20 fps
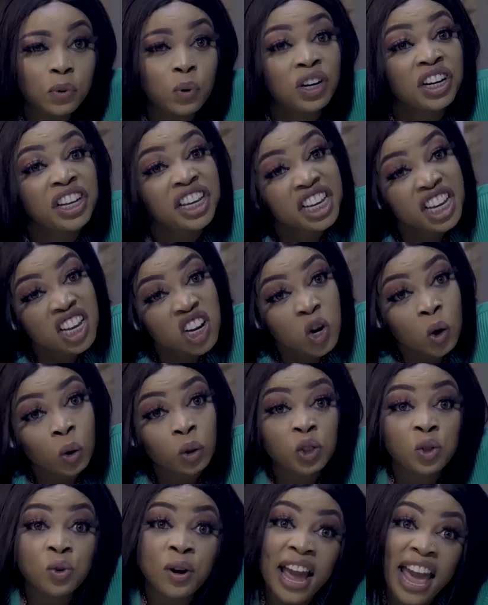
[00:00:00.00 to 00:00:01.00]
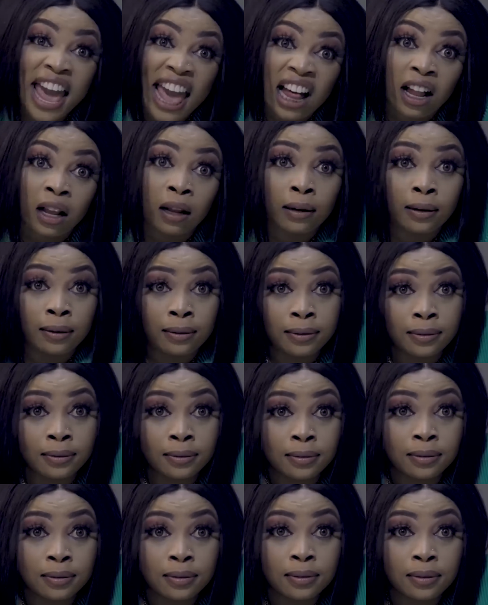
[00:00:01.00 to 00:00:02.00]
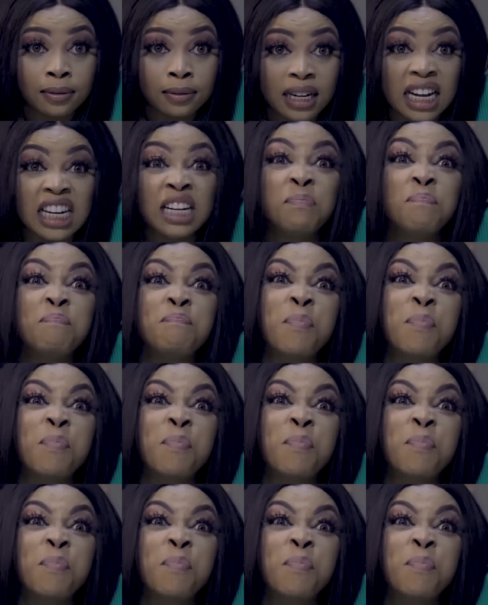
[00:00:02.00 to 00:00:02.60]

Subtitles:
Well, he can go to hell and